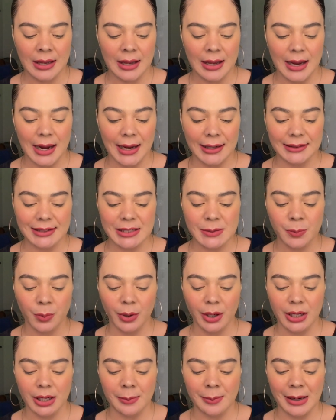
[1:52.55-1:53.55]
At this
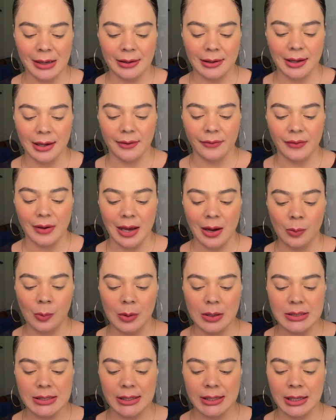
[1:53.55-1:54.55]
point in my life, I
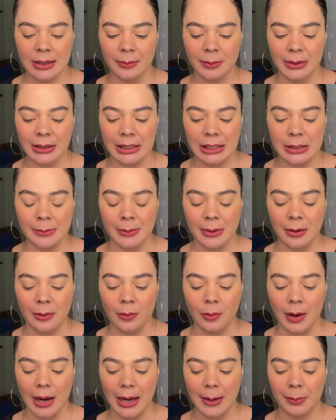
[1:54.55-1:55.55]
want to come clean about
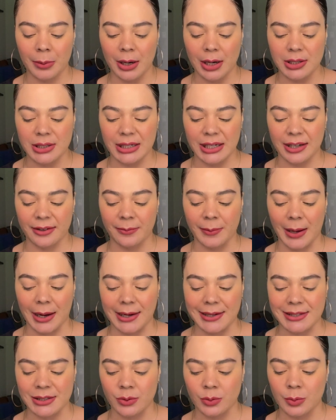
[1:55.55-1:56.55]
why Project Give Back
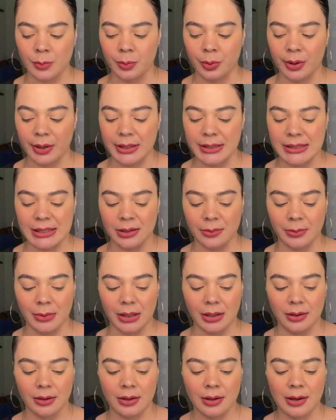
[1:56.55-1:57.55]
is so important to me.
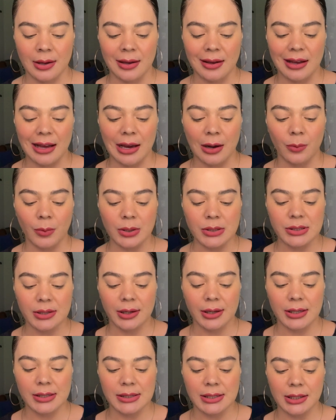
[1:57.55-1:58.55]
I want to
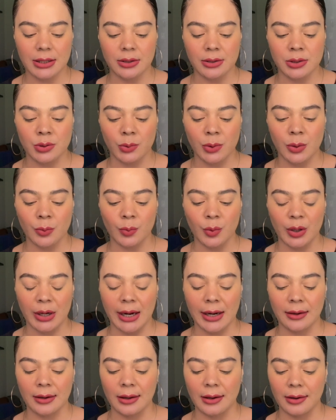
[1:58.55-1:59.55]
continue doing what I
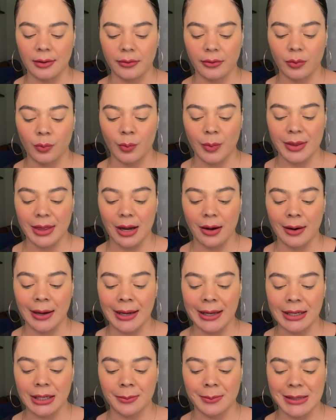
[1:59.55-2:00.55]
love without
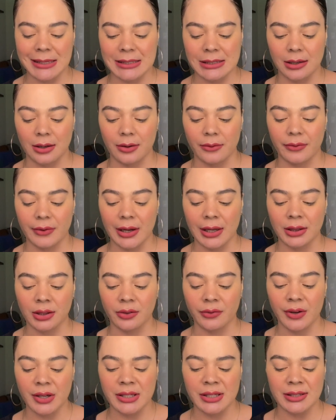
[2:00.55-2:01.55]
hating myself and the
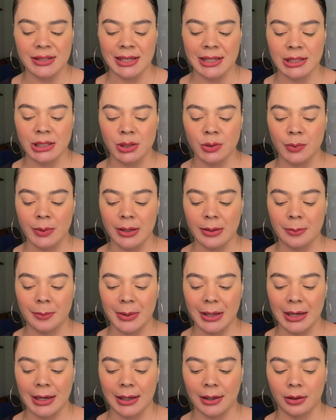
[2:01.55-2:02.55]
reasons I do it
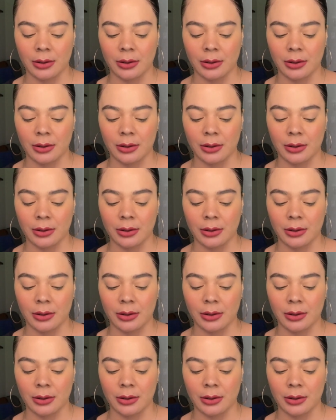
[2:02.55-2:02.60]
behind